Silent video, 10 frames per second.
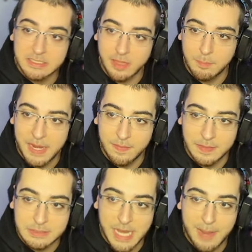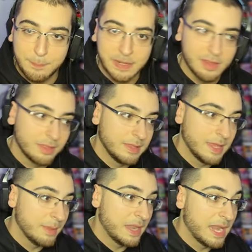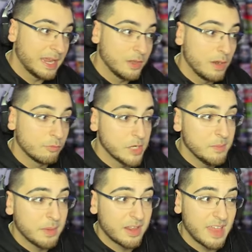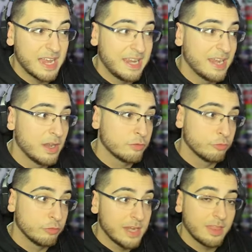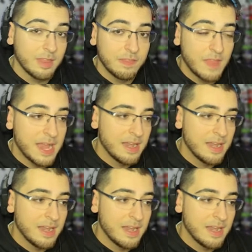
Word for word: I just made the Japanese name that I cannot read because I cannot translate